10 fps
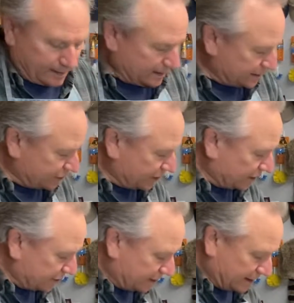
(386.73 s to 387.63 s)
It's
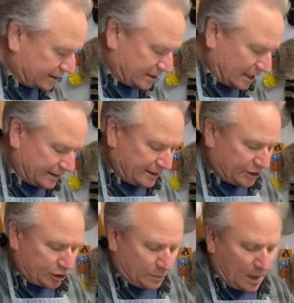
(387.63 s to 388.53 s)
just that it's got
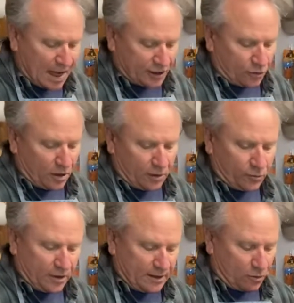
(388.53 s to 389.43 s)
these spots where it
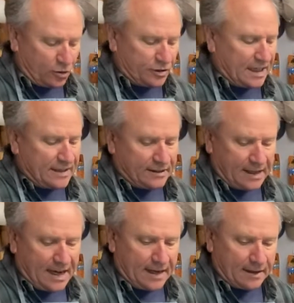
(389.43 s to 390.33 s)
really won't take
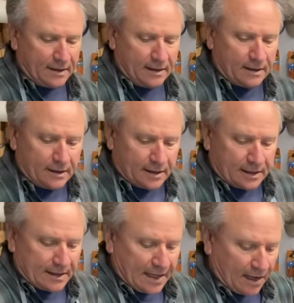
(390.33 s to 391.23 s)
stain.
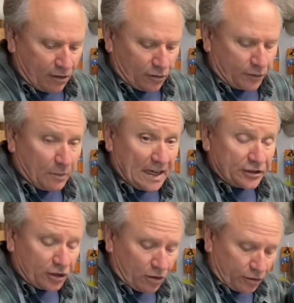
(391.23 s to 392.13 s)
Now, with my
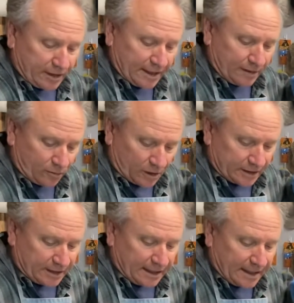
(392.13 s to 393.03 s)
solo kit,
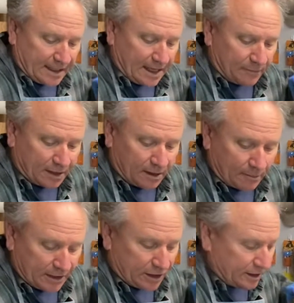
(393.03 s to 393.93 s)
once again, I'm going to
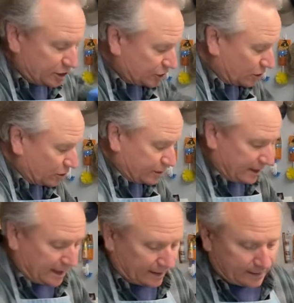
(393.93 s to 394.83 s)
mention the solo
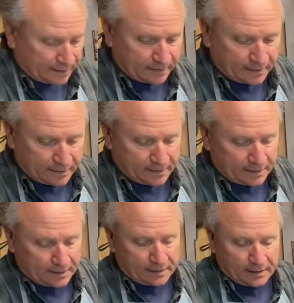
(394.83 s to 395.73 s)
kit.
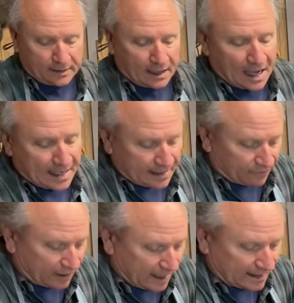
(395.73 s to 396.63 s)
I
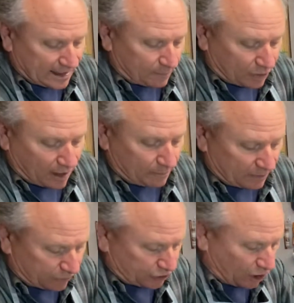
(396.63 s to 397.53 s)
never had that problem.
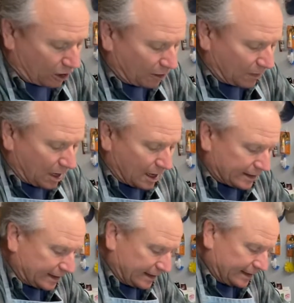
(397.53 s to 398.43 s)
It was all
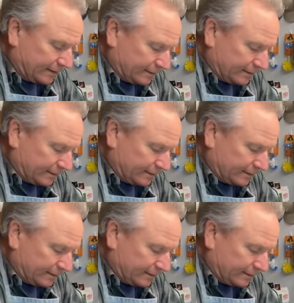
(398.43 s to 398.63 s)
mahogany.